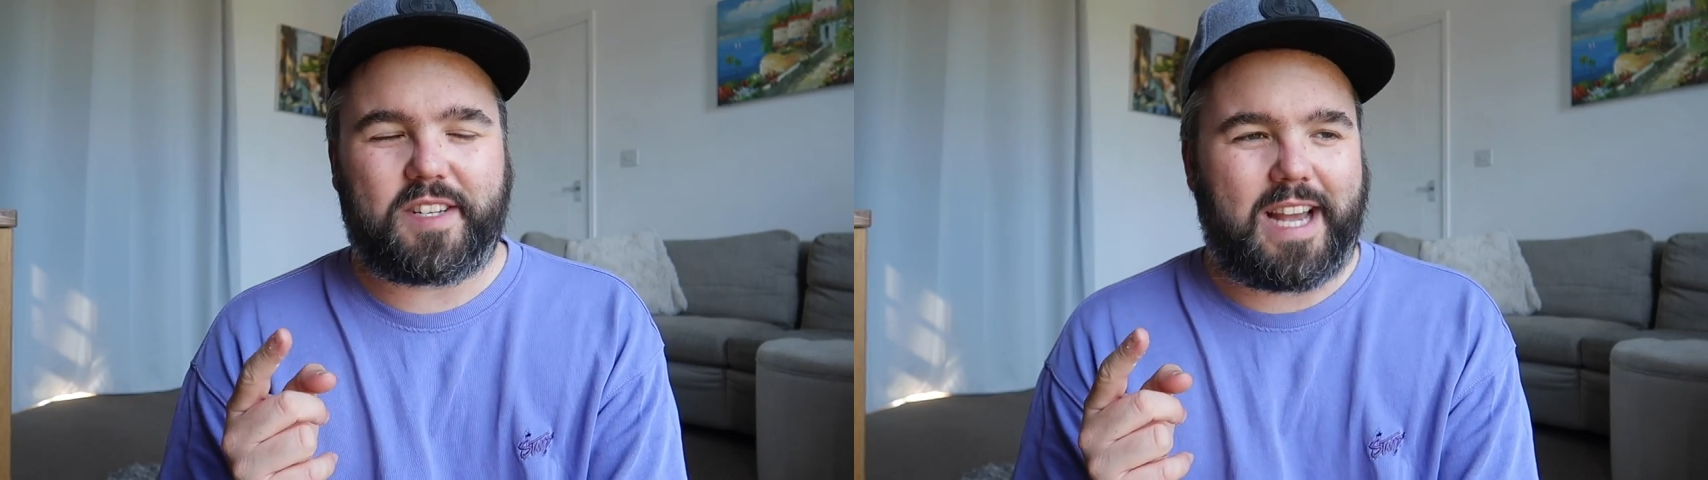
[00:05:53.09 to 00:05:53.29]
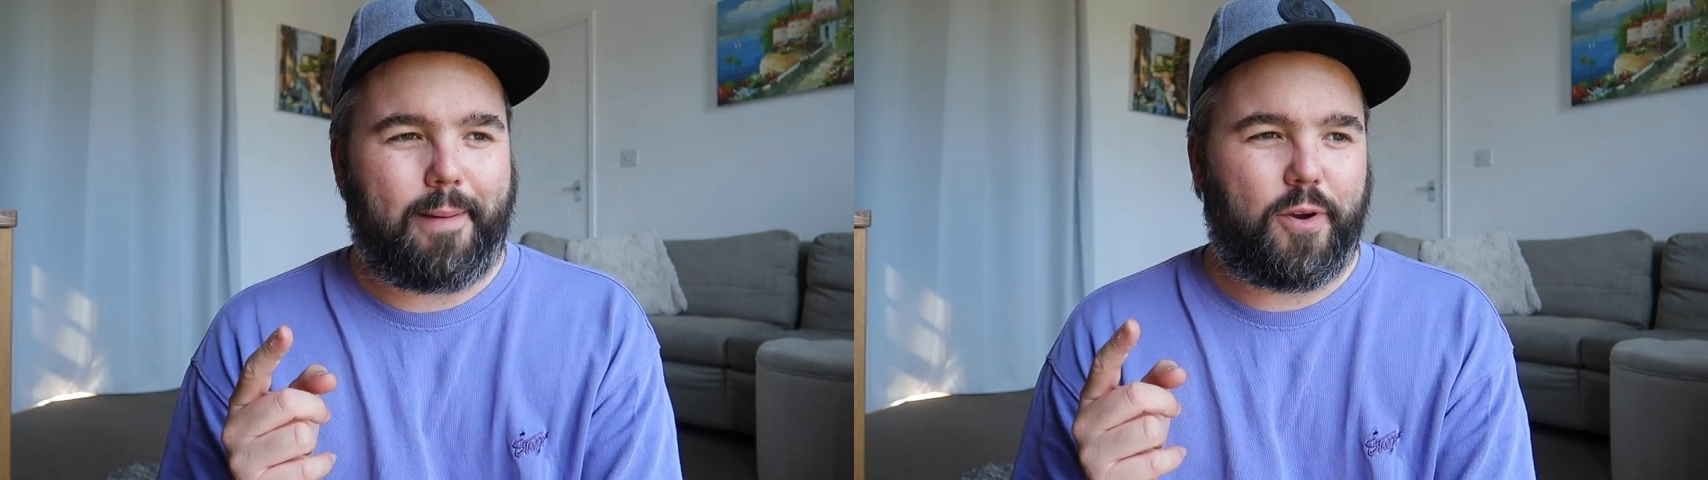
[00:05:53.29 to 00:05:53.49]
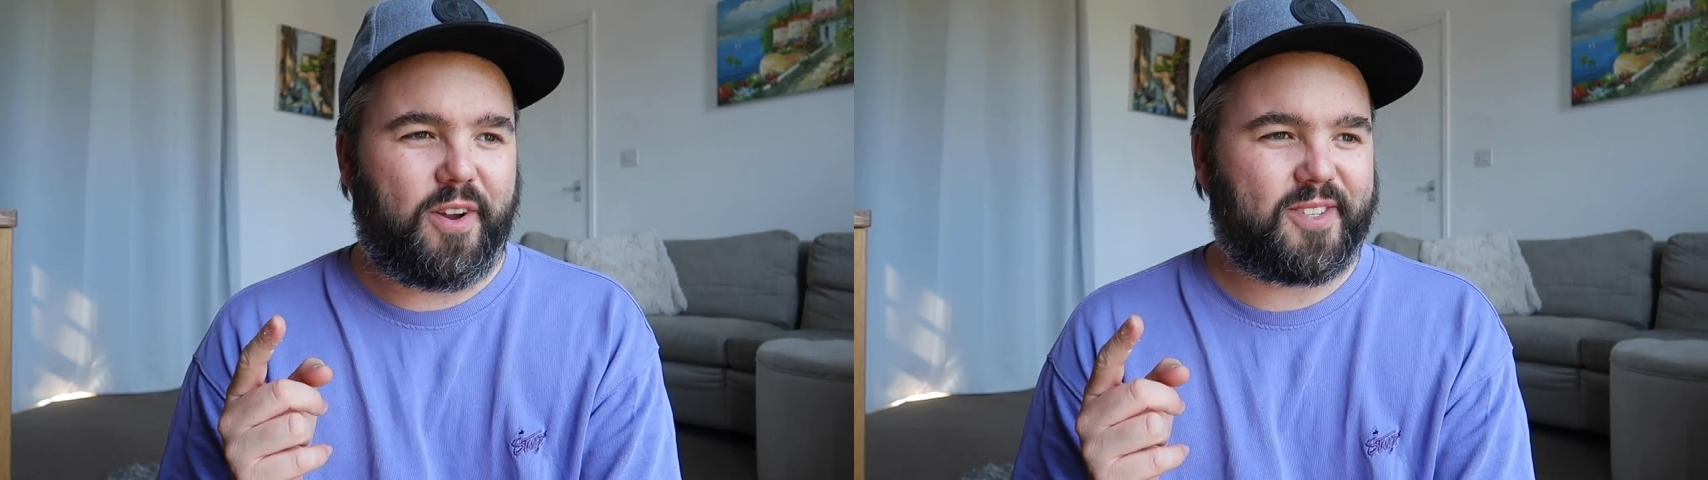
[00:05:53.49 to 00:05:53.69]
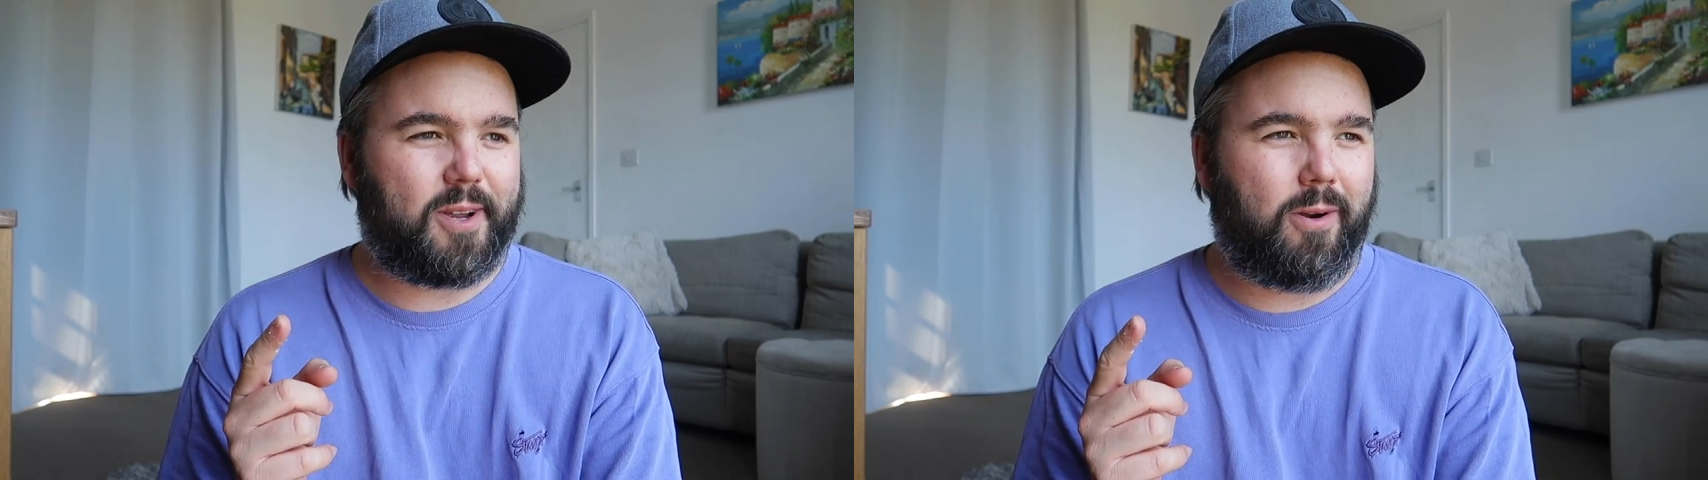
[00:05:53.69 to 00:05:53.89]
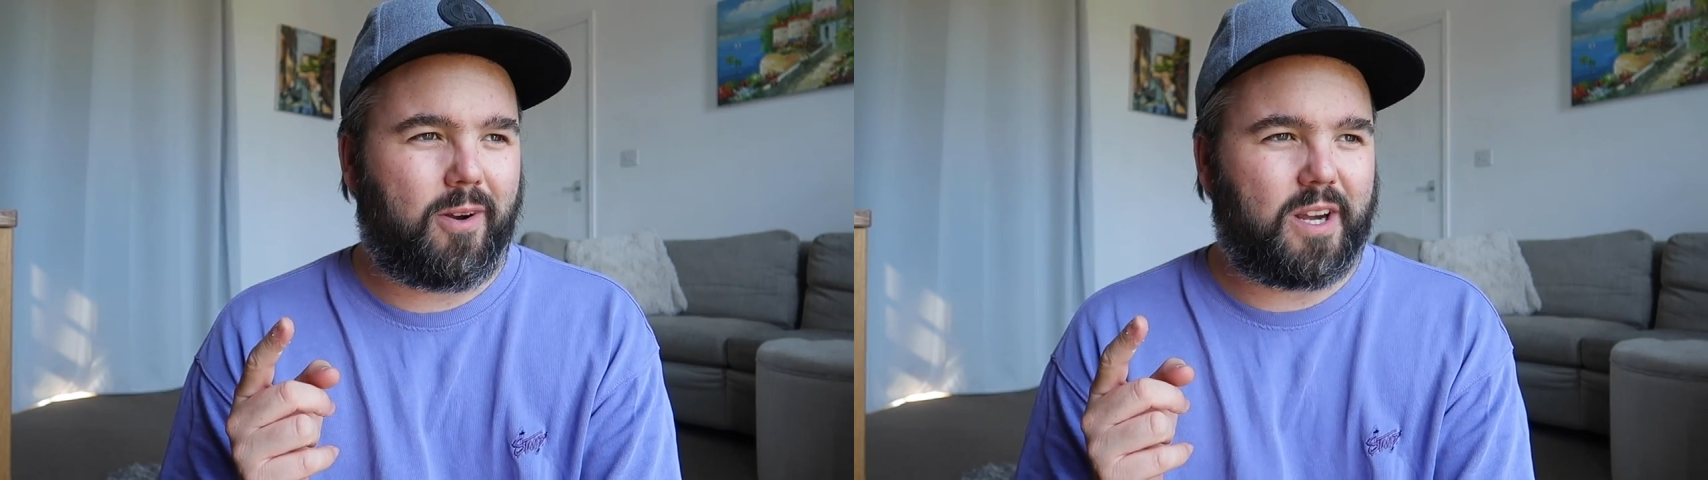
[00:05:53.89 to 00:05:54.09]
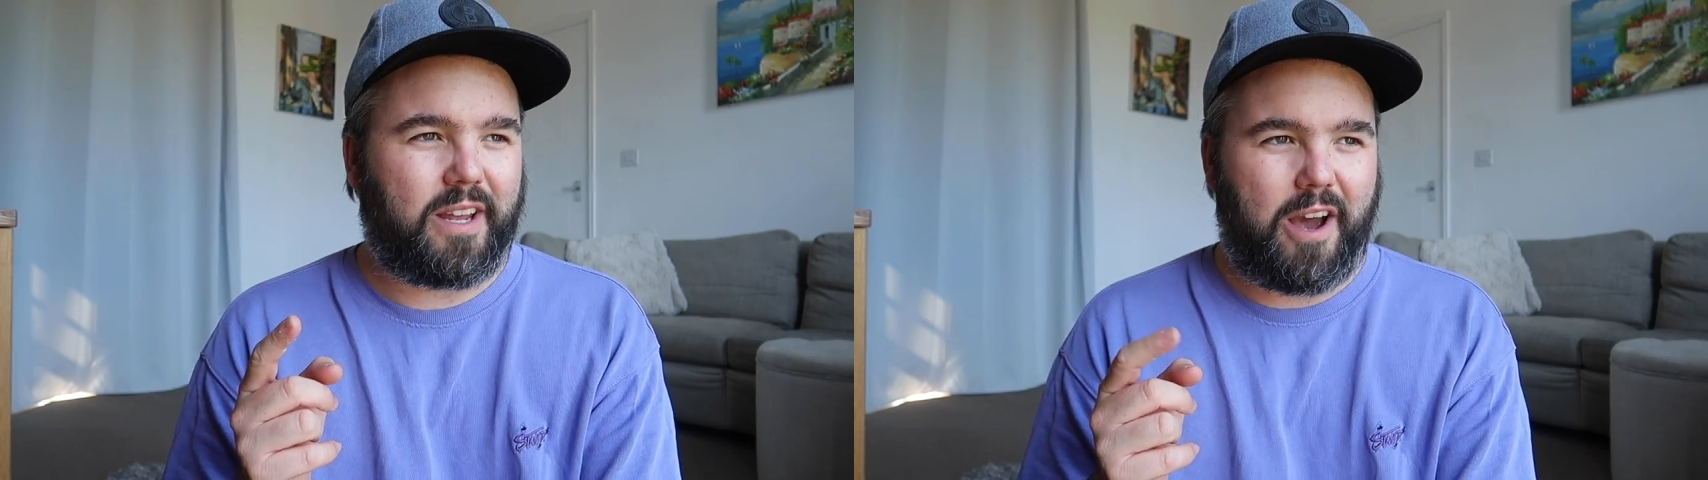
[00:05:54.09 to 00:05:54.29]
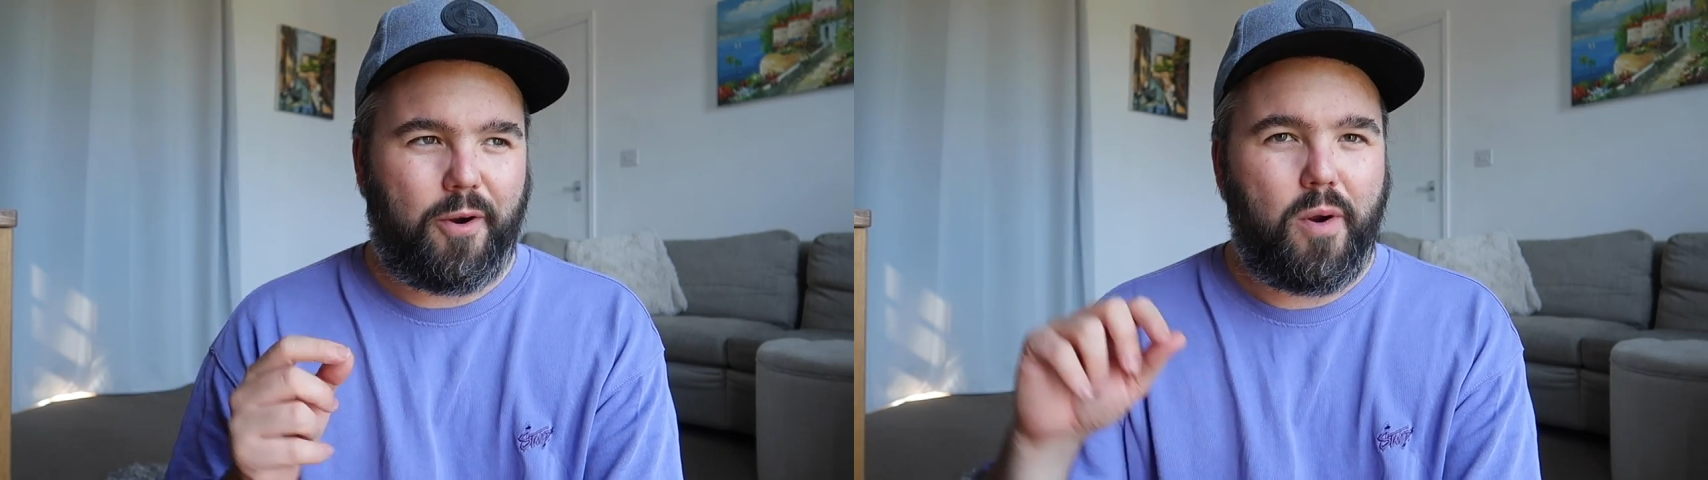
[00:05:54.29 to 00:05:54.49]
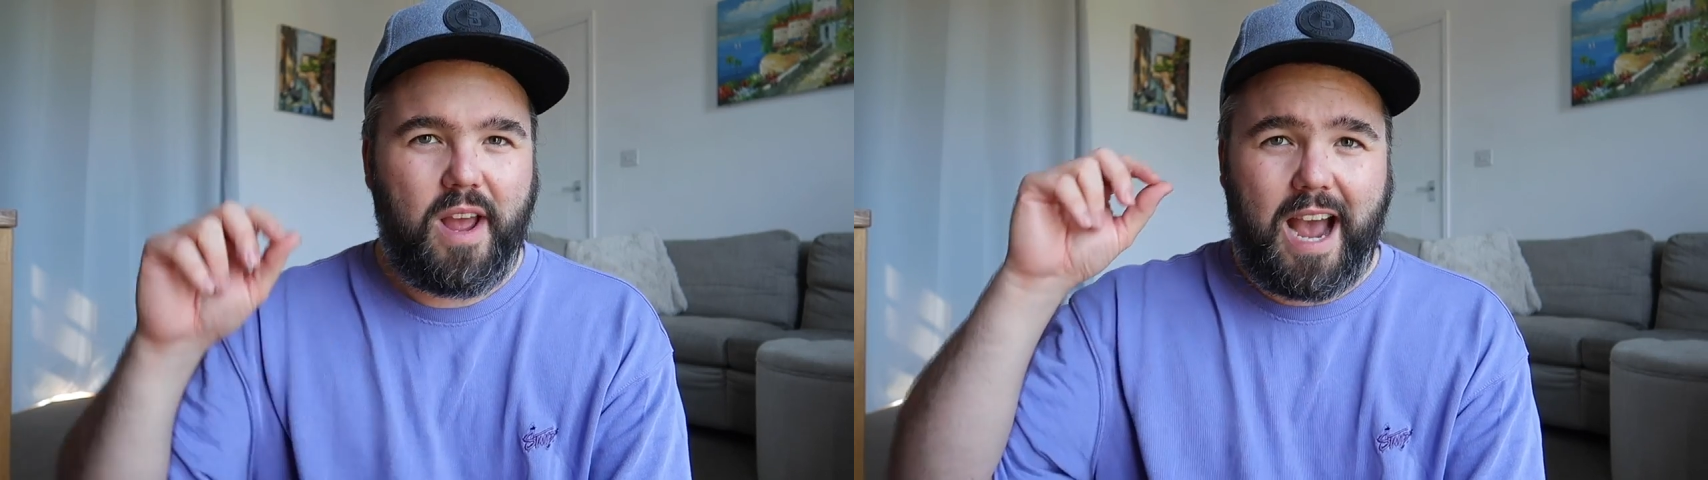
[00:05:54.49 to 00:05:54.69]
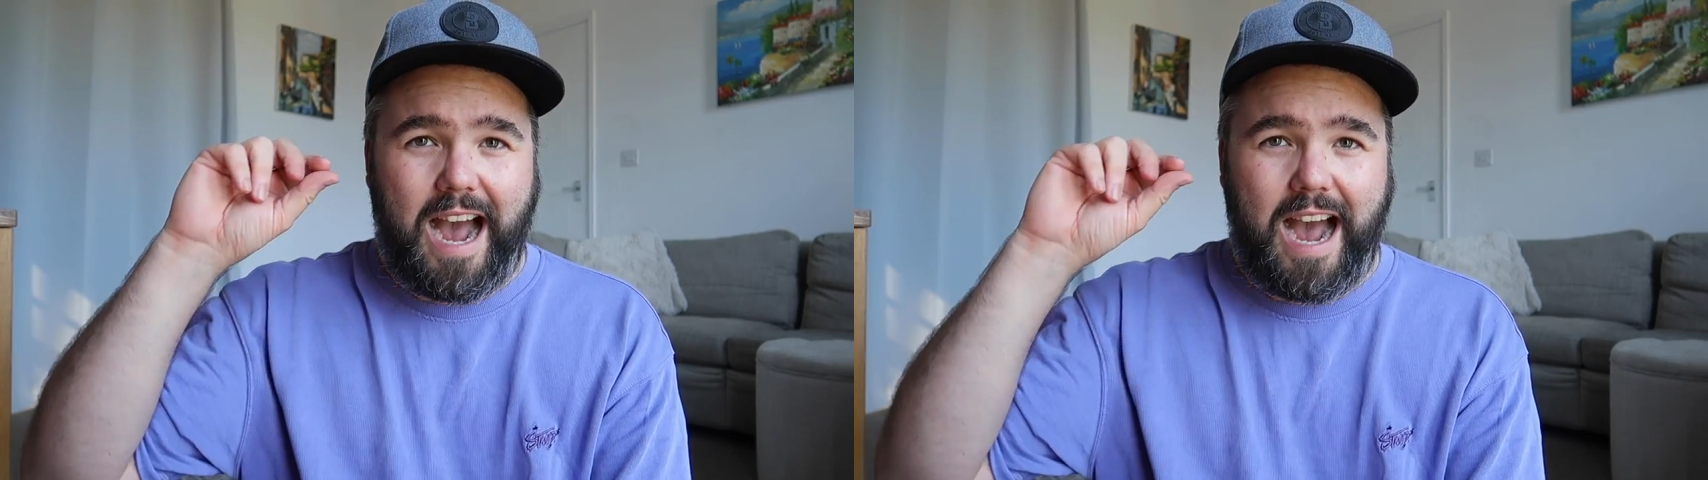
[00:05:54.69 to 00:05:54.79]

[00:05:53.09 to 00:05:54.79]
camera not so long ago,